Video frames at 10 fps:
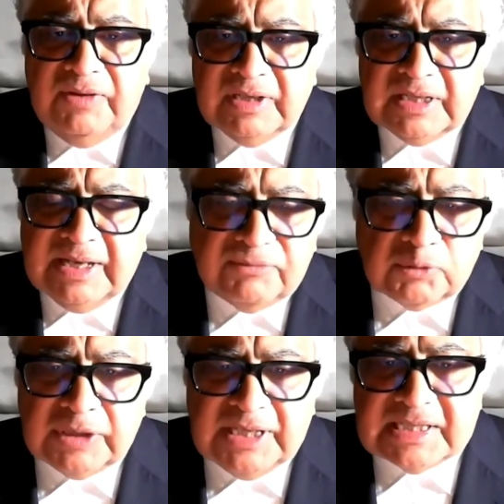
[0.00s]
We will
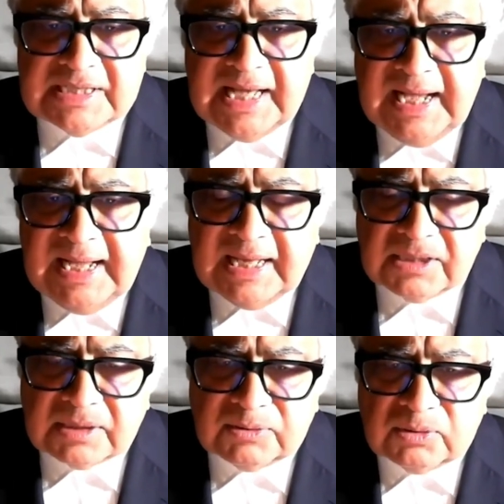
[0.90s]
give to the
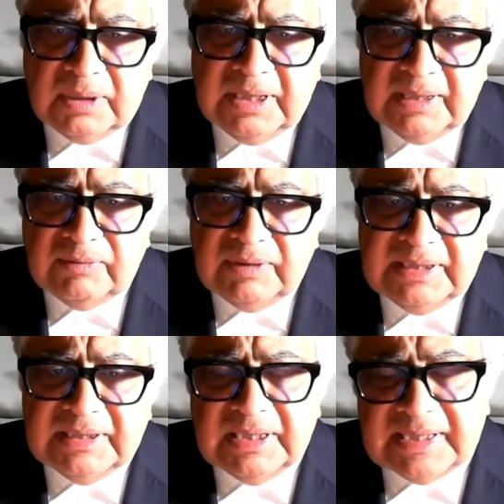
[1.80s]
ECI as
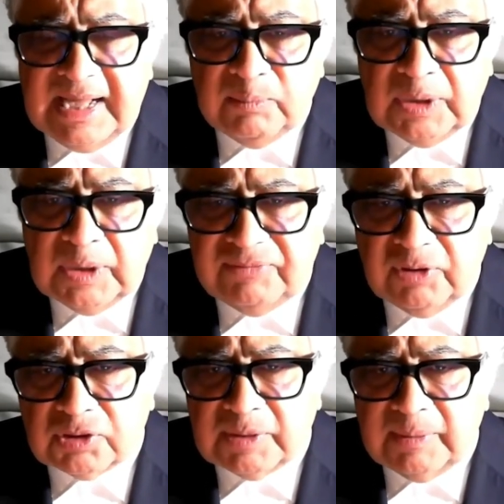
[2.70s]
in the time,
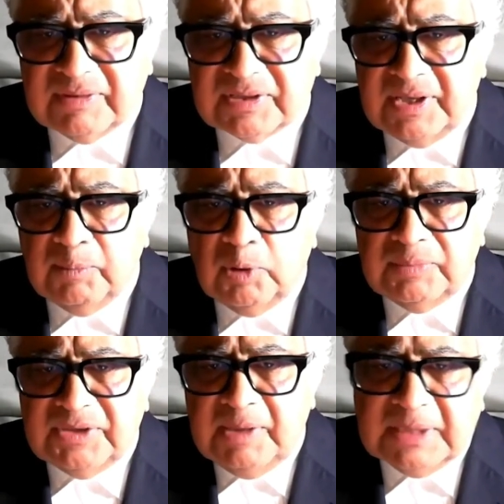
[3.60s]
if you're not to give us
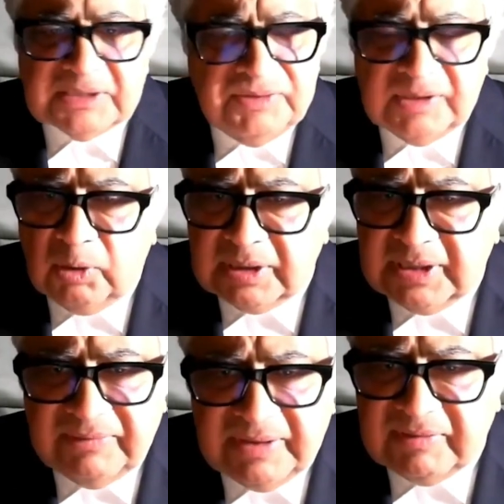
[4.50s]
3 months, we'll
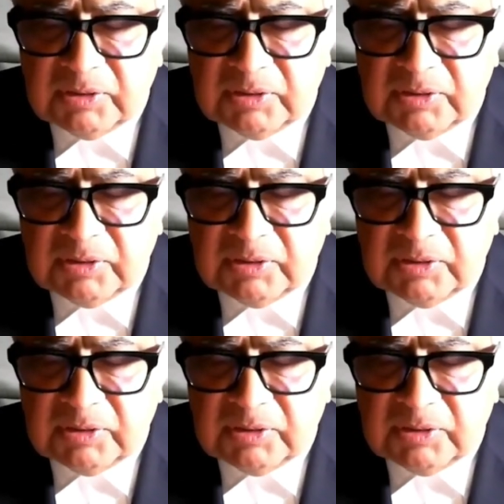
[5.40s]
go and